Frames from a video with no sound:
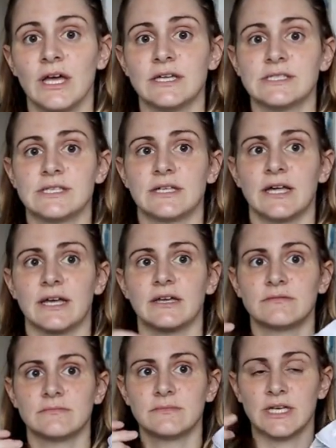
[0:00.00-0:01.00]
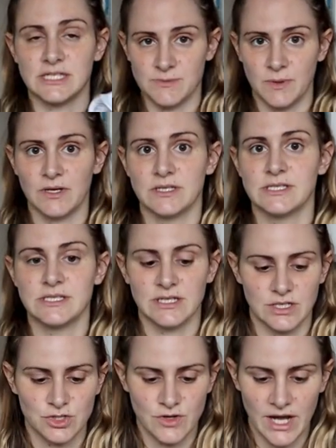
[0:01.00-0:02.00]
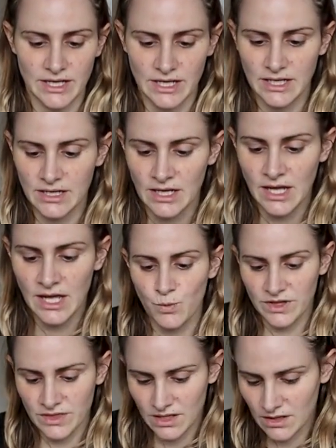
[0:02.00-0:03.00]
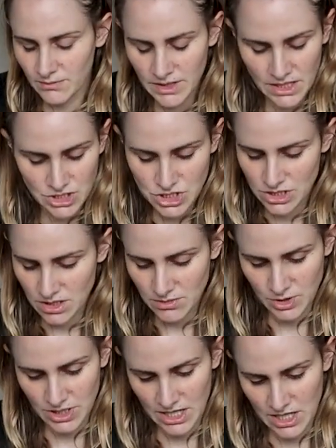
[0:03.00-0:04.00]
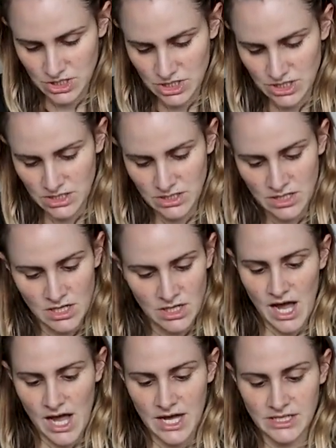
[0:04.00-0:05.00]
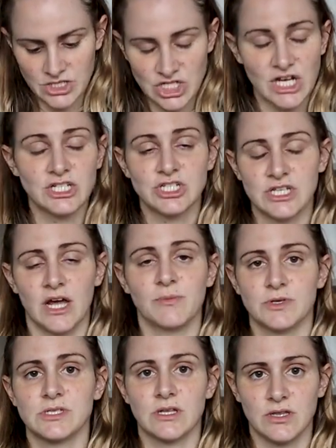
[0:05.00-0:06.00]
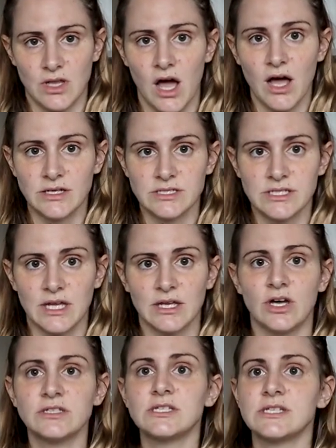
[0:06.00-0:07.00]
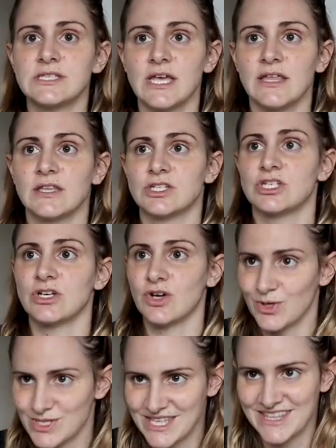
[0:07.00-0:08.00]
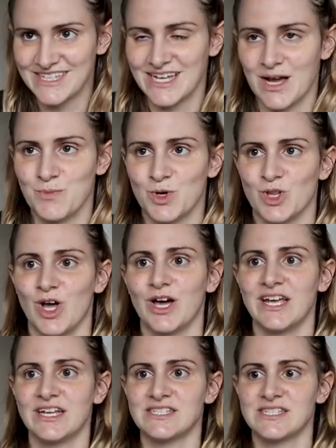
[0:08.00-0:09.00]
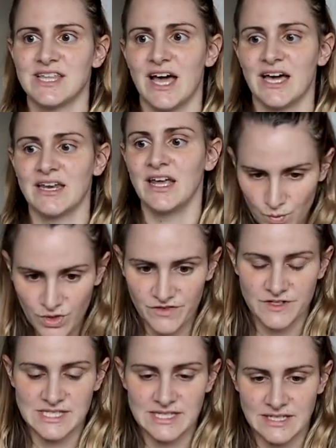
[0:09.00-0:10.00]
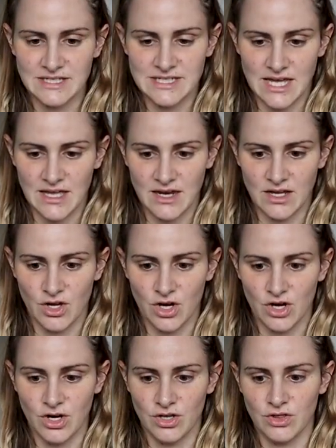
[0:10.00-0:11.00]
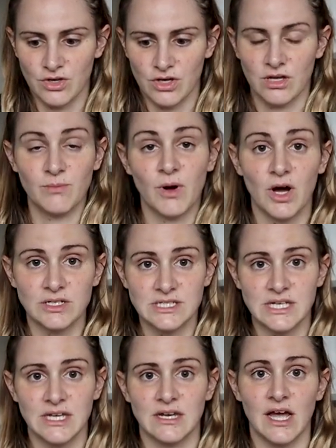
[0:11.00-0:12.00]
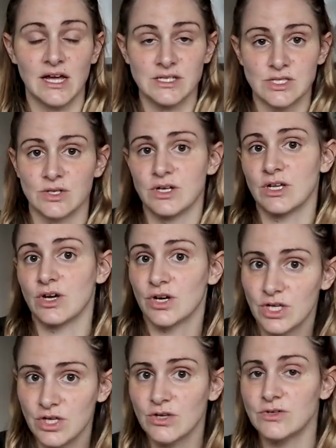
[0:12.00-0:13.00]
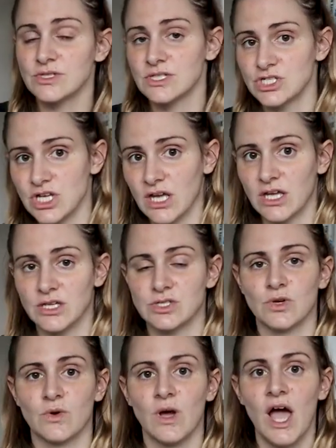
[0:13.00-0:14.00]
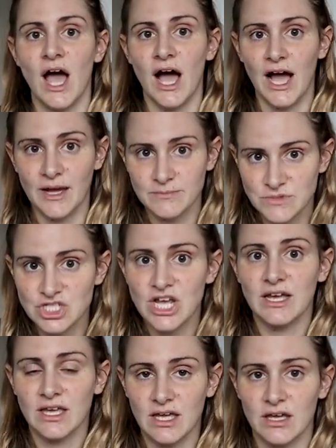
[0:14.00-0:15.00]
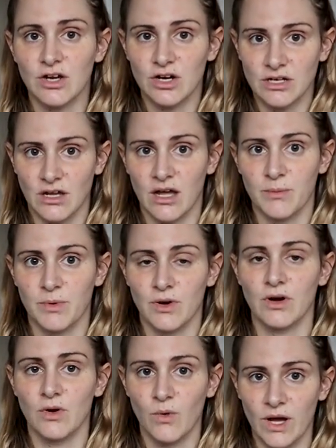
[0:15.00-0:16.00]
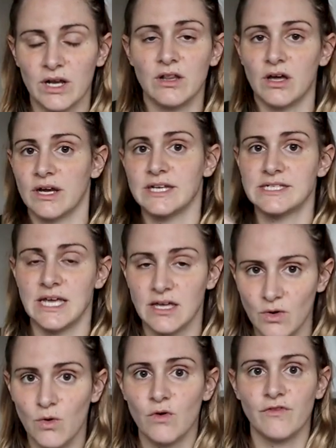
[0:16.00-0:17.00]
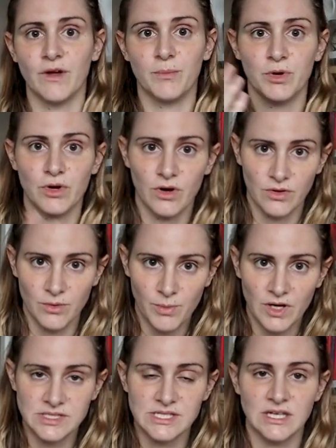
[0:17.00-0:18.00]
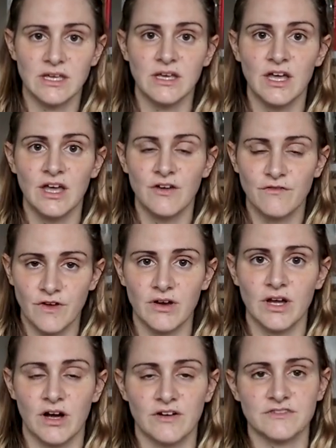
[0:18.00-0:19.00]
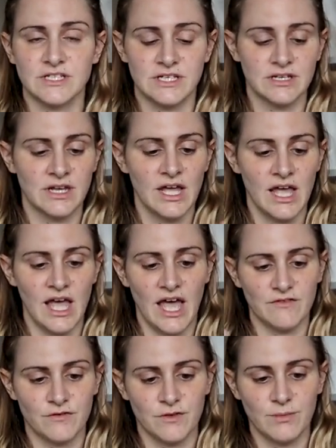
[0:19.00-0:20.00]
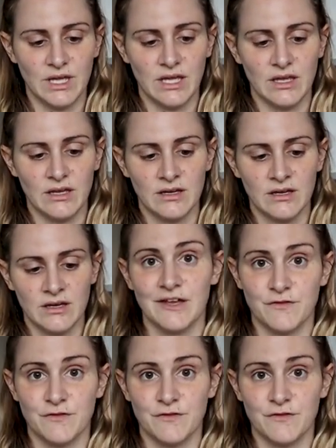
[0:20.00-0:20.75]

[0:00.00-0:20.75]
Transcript: until I experienced it and tried it, with elimination communication, I change diapers a lot. Not to say that she goes in the diaper a lot, it's that we're facilitating her learning potty and us learning her cues and checking, so I'm checking her diaper quite a lot. I take it off, I put her on the potty very often. And for me,